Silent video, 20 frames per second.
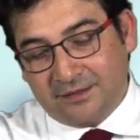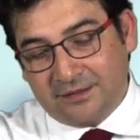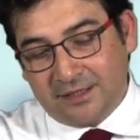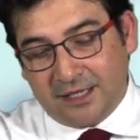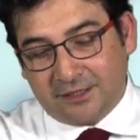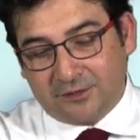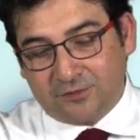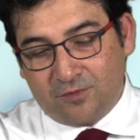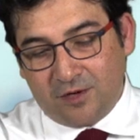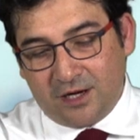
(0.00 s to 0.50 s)

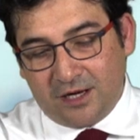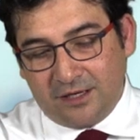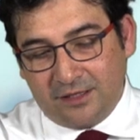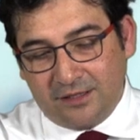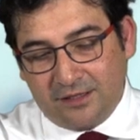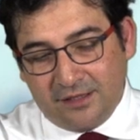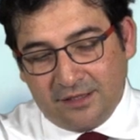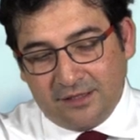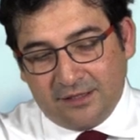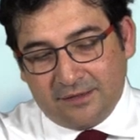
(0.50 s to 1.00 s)
That's
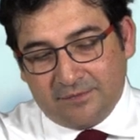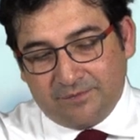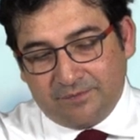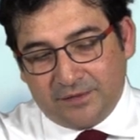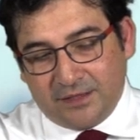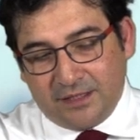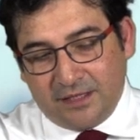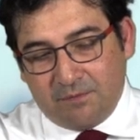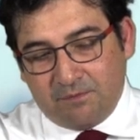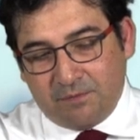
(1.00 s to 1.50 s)
why
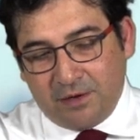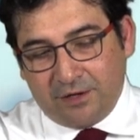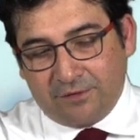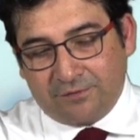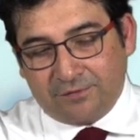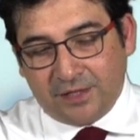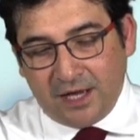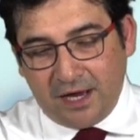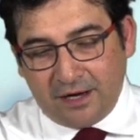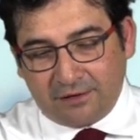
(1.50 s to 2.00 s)
the
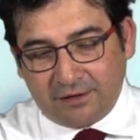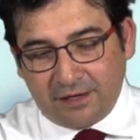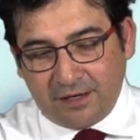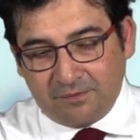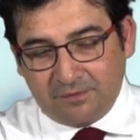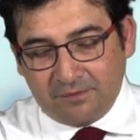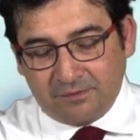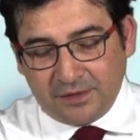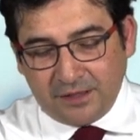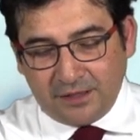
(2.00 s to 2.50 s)
payoff
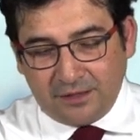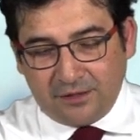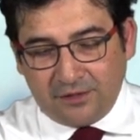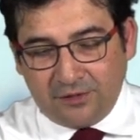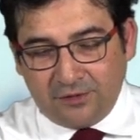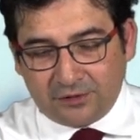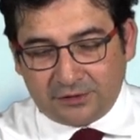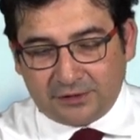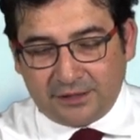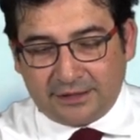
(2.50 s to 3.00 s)
diagram
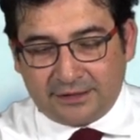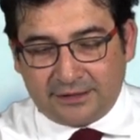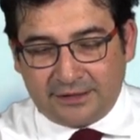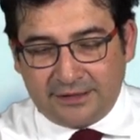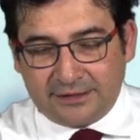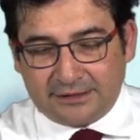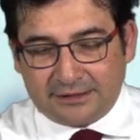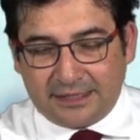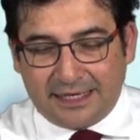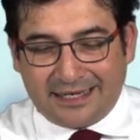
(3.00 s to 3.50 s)
looks like
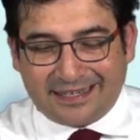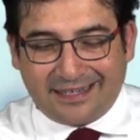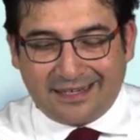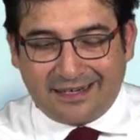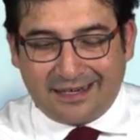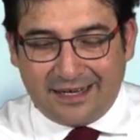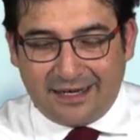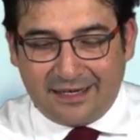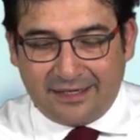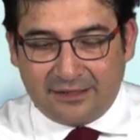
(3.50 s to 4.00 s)
this, like a
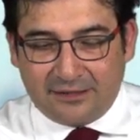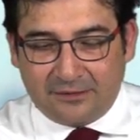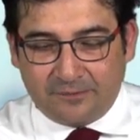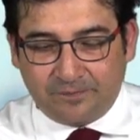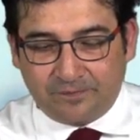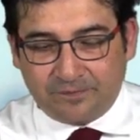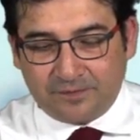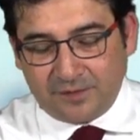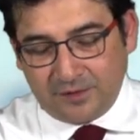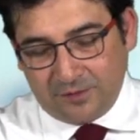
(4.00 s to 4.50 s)

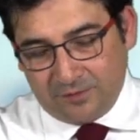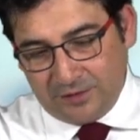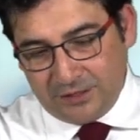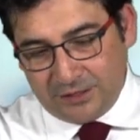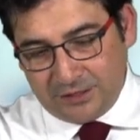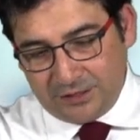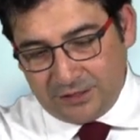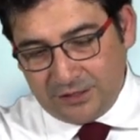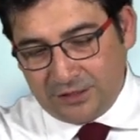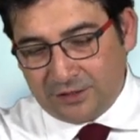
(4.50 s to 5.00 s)
line
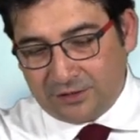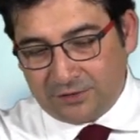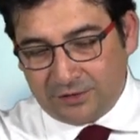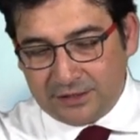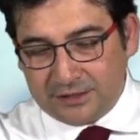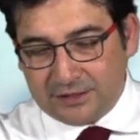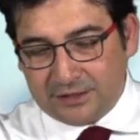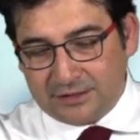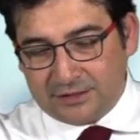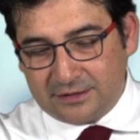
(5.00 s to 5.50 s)
which
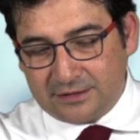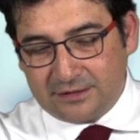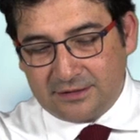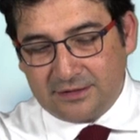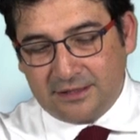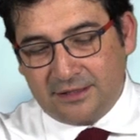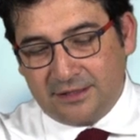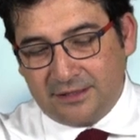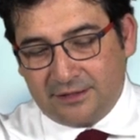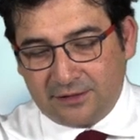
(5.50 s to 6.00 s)
increases
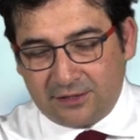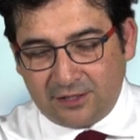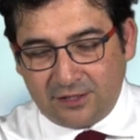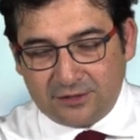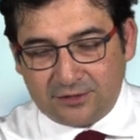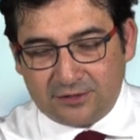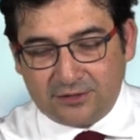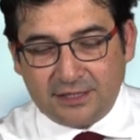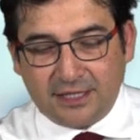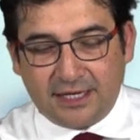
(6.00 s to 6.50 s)
and it
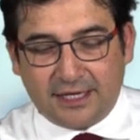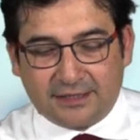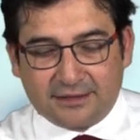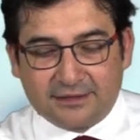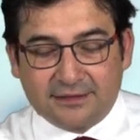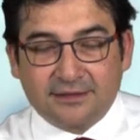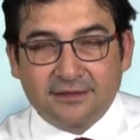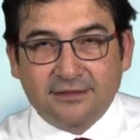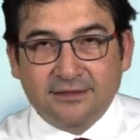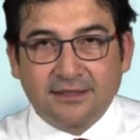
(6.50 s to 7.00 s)
cuts the
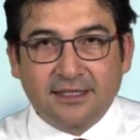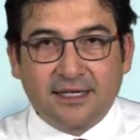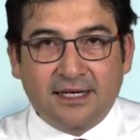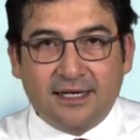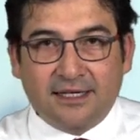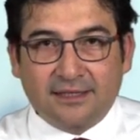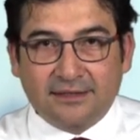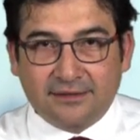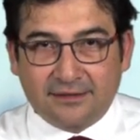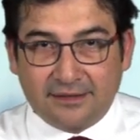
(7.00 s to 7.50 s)
axis
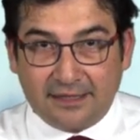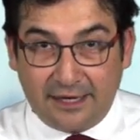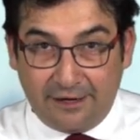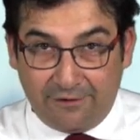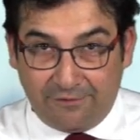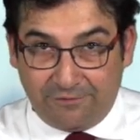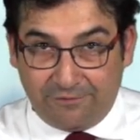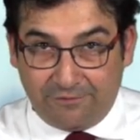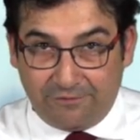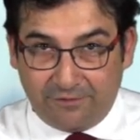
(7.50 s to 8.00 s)
at
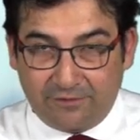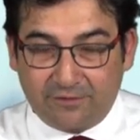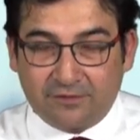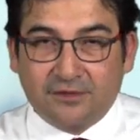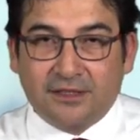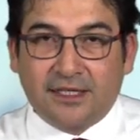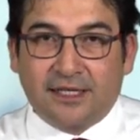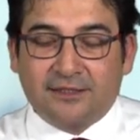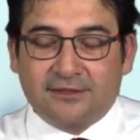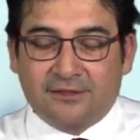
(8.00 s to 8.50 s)
F,
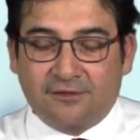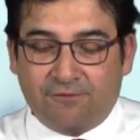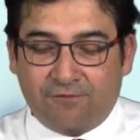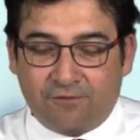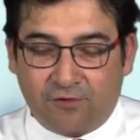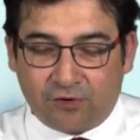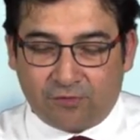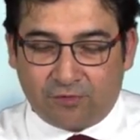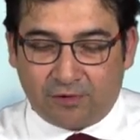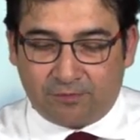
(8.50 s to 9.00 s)
that is the
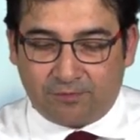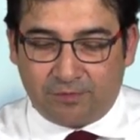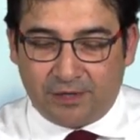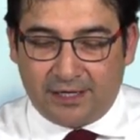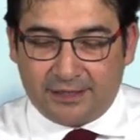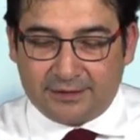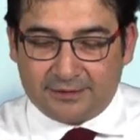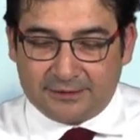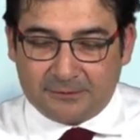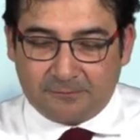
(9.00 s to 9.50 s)
forward
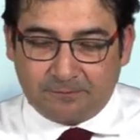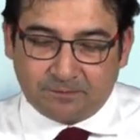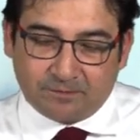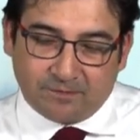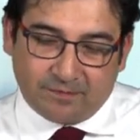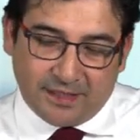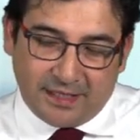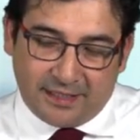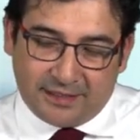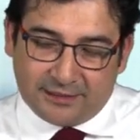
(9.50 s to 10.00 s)
price,
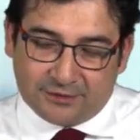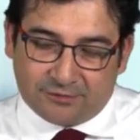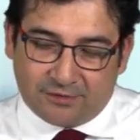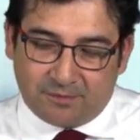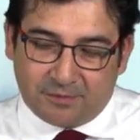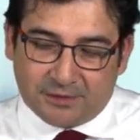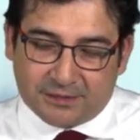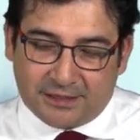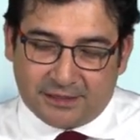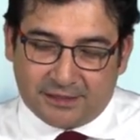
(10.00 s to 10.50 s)
and is
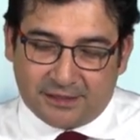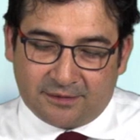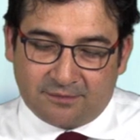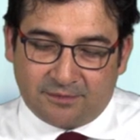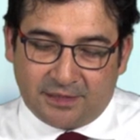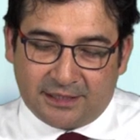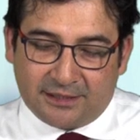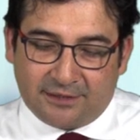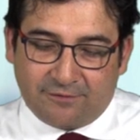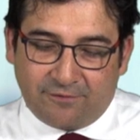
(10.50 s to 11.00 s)
represented
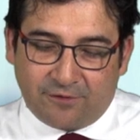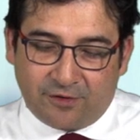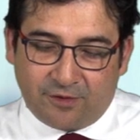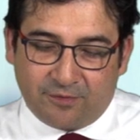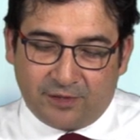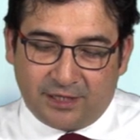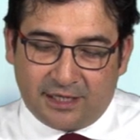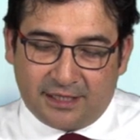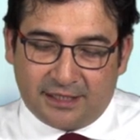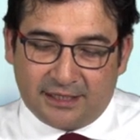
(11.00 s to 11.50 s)
by the
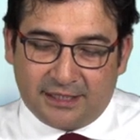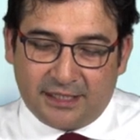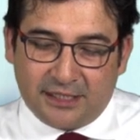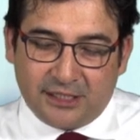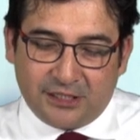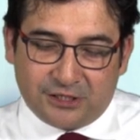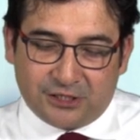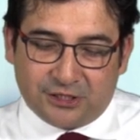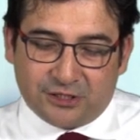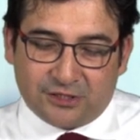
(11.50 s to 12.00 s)
formula
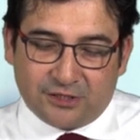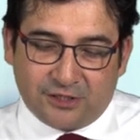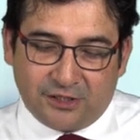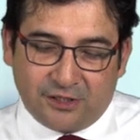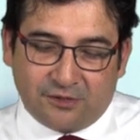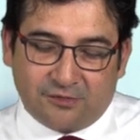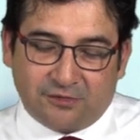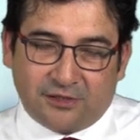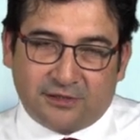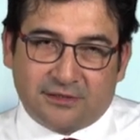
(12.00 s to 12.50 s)
H
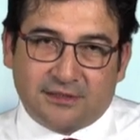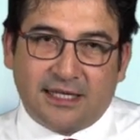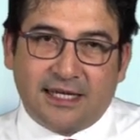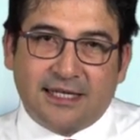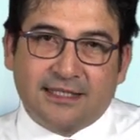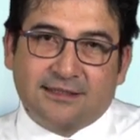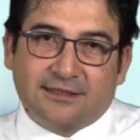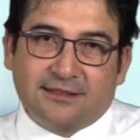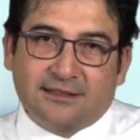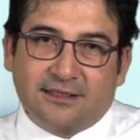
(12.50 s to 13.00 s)
equals
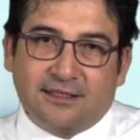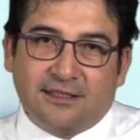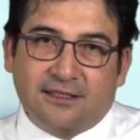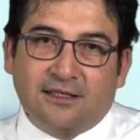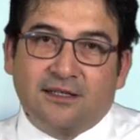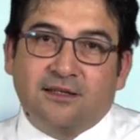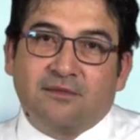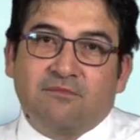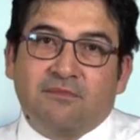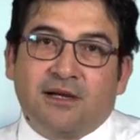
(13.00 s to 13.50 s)
ST
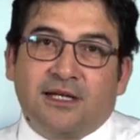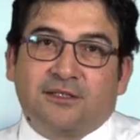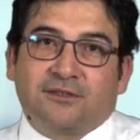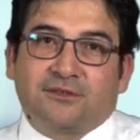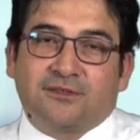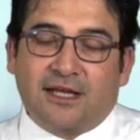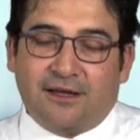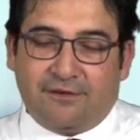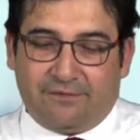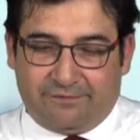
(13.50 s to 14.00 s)

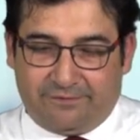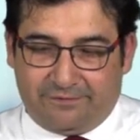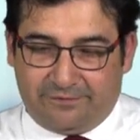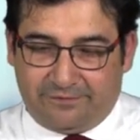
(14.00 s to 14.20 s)
minus F.